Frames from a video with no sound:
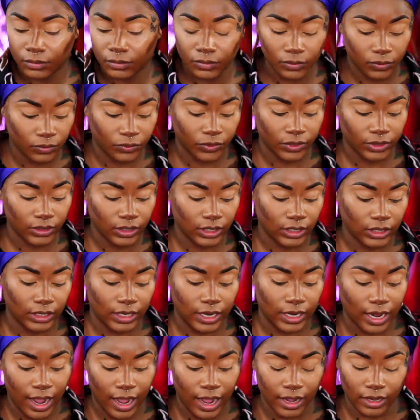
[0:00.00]
really
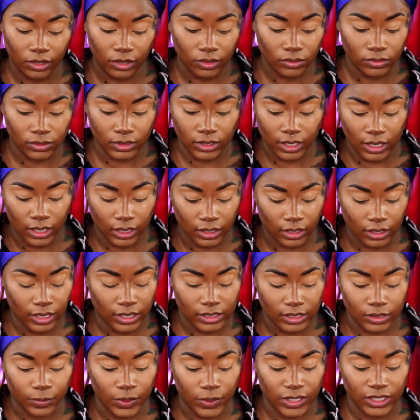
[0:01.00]
not
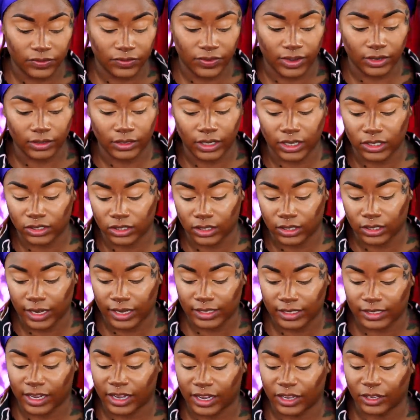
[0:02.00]
using as much
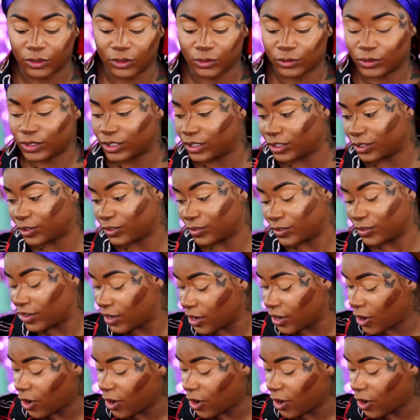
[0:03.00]
foundation as I used to.